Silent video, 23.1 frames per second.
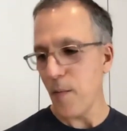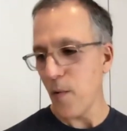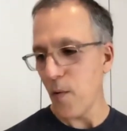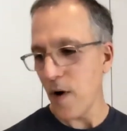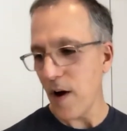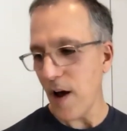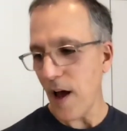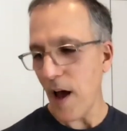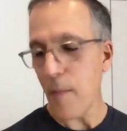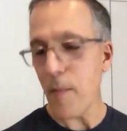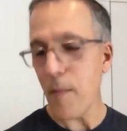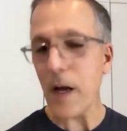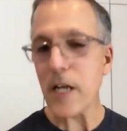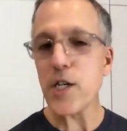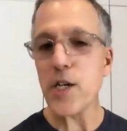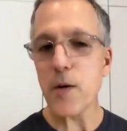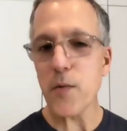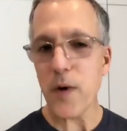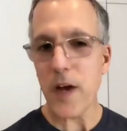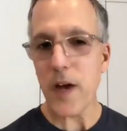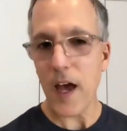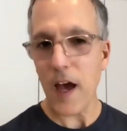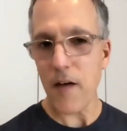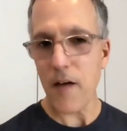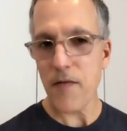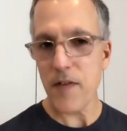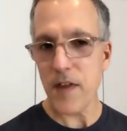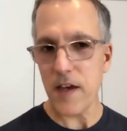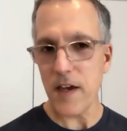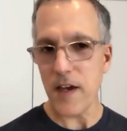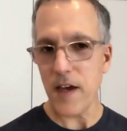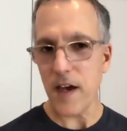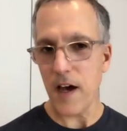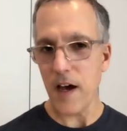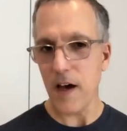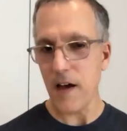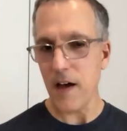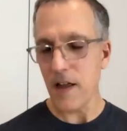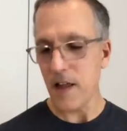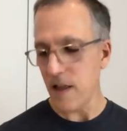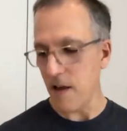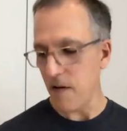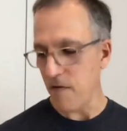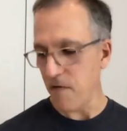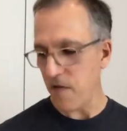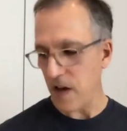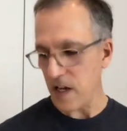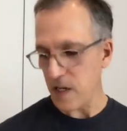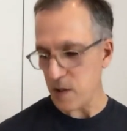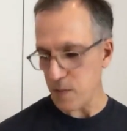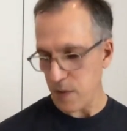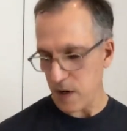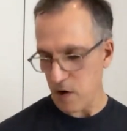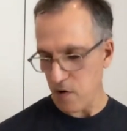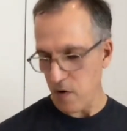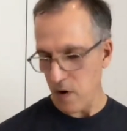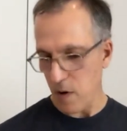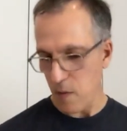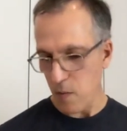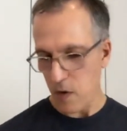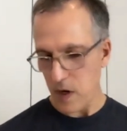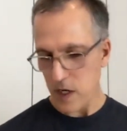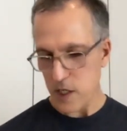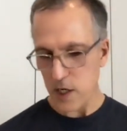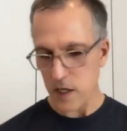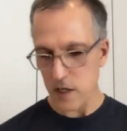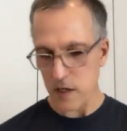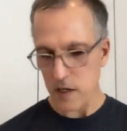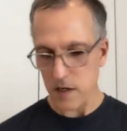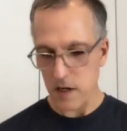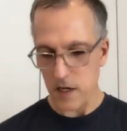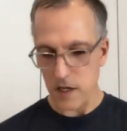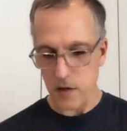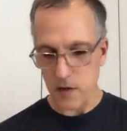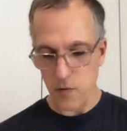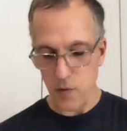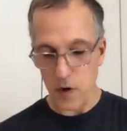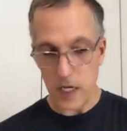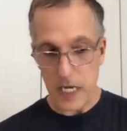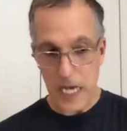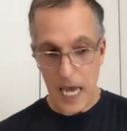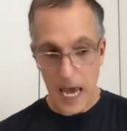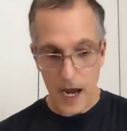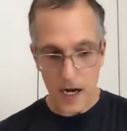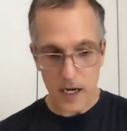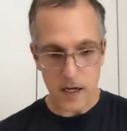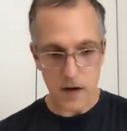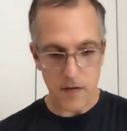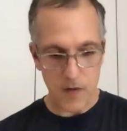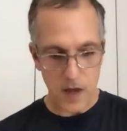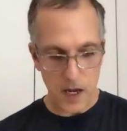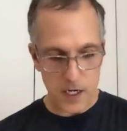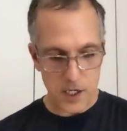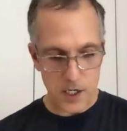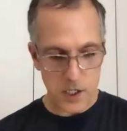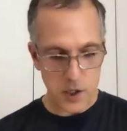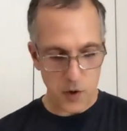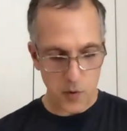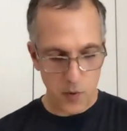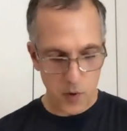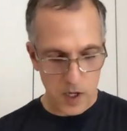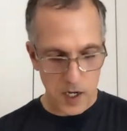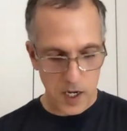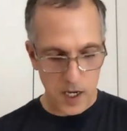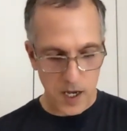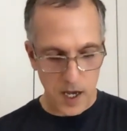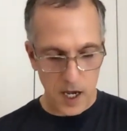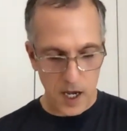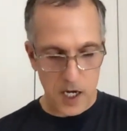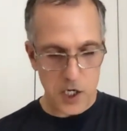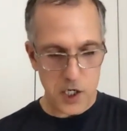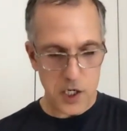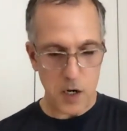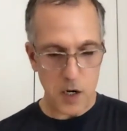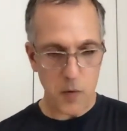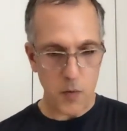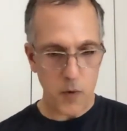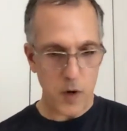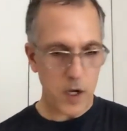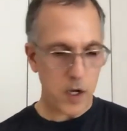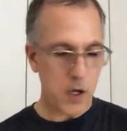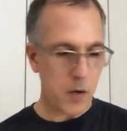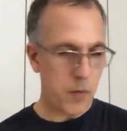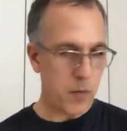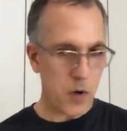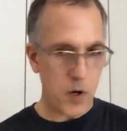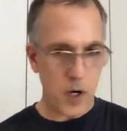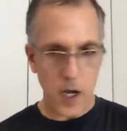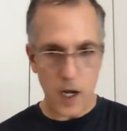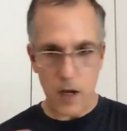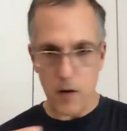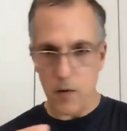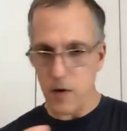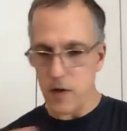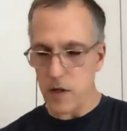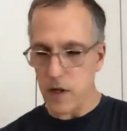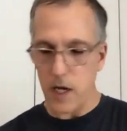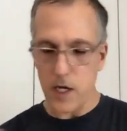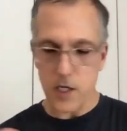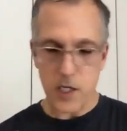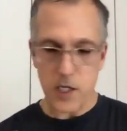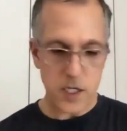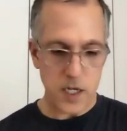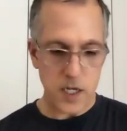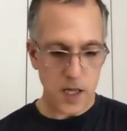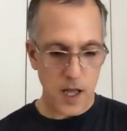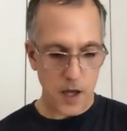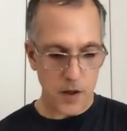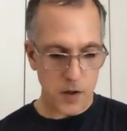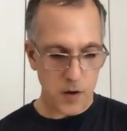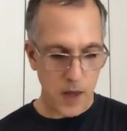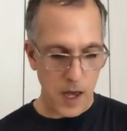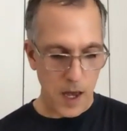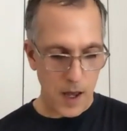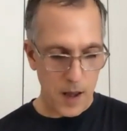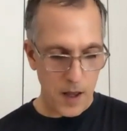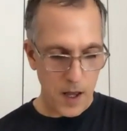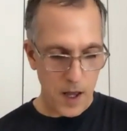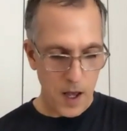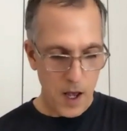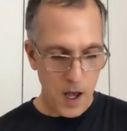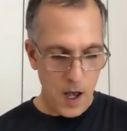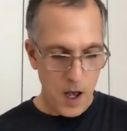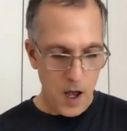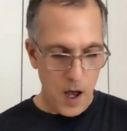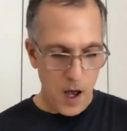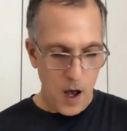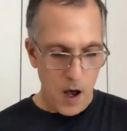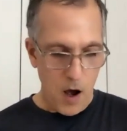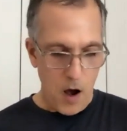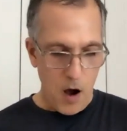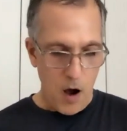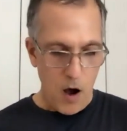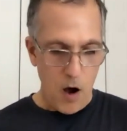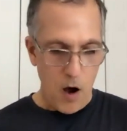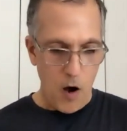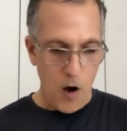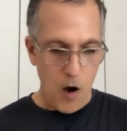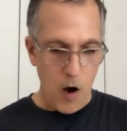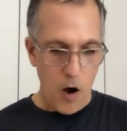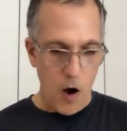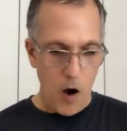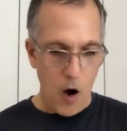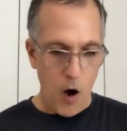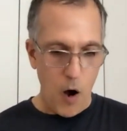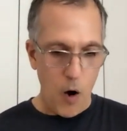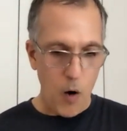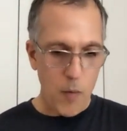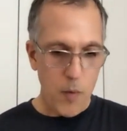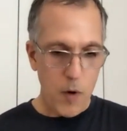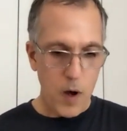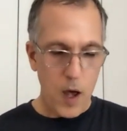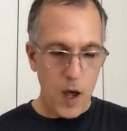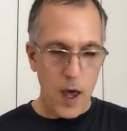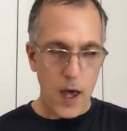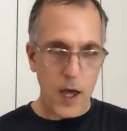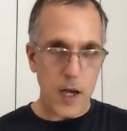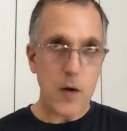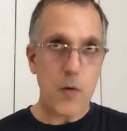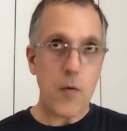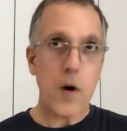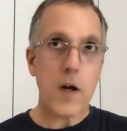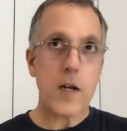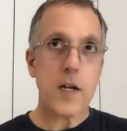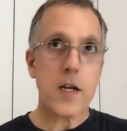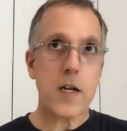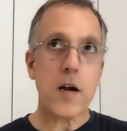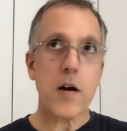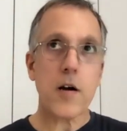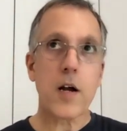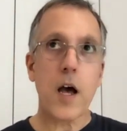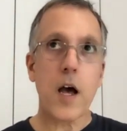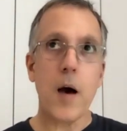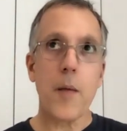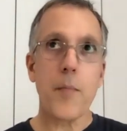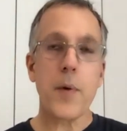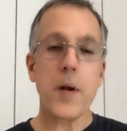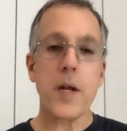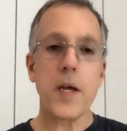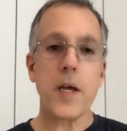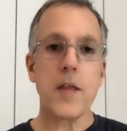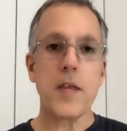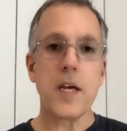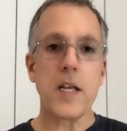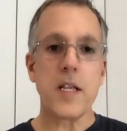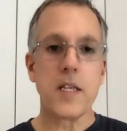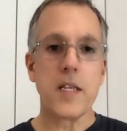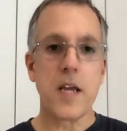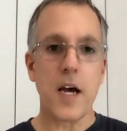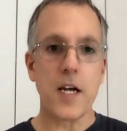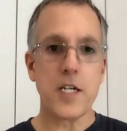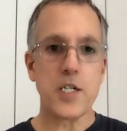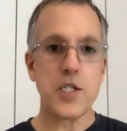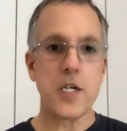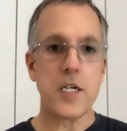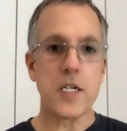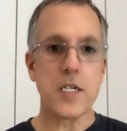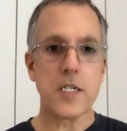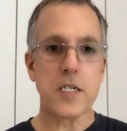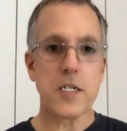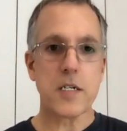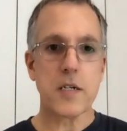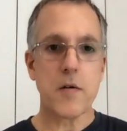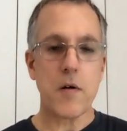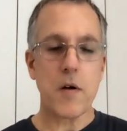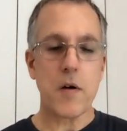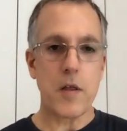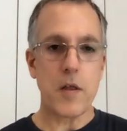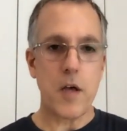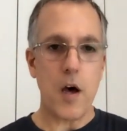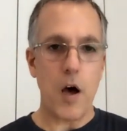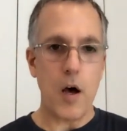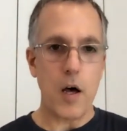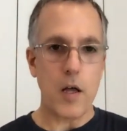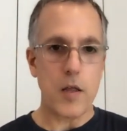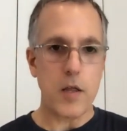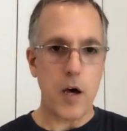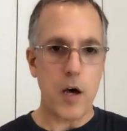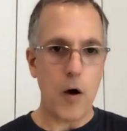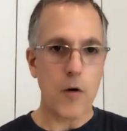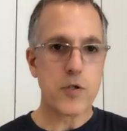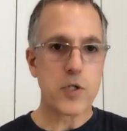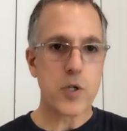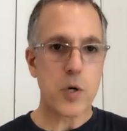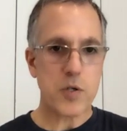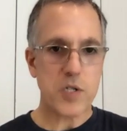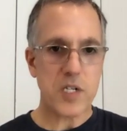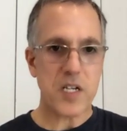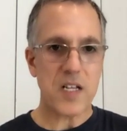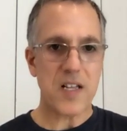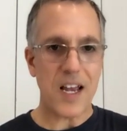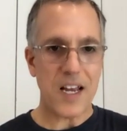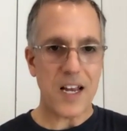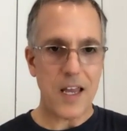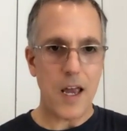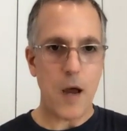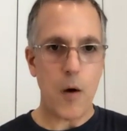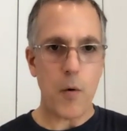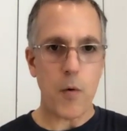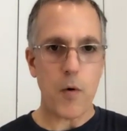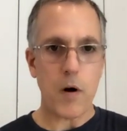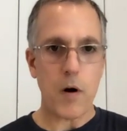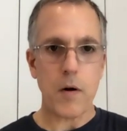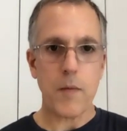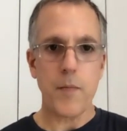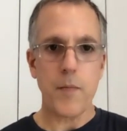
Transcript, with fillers: I mentioned we have the Facebook group, which is really active, and agents are really engaged, and we communicate with the agents a lot through that. Anyone in our company that touches the Ojo Select Network,